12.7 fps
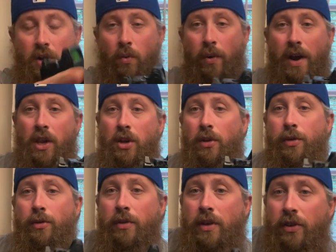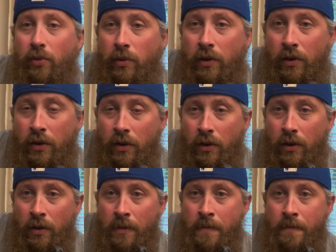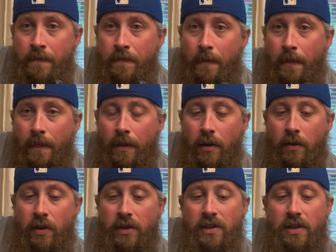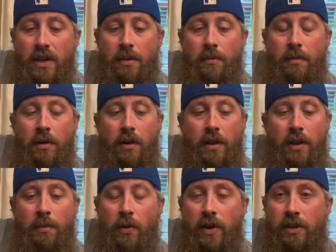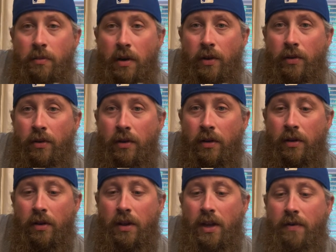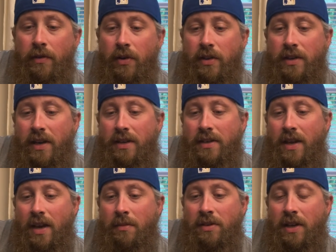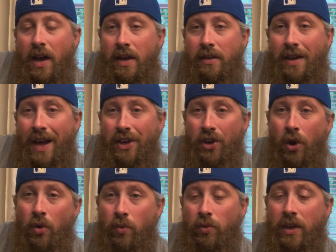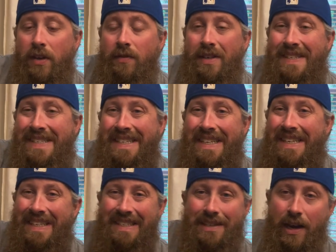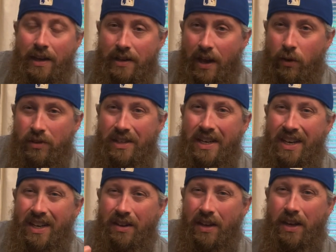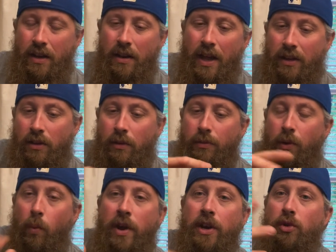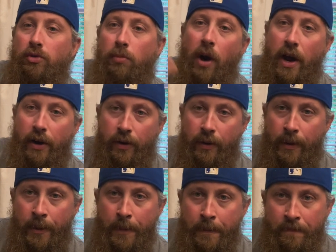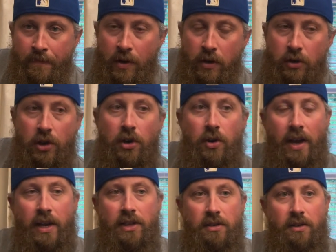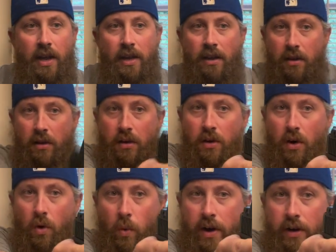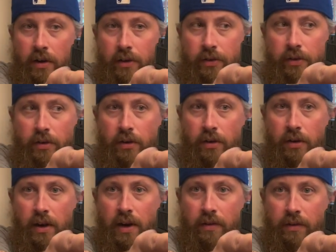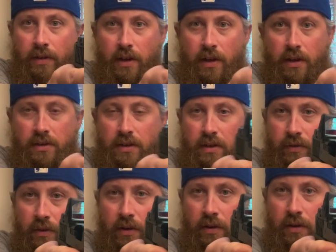When I look through this one, this is the MOS model. Even though it's got the same sights, I don't even see the sights. I don't see any like the window's brighter. So I guess like awareness and everything is different.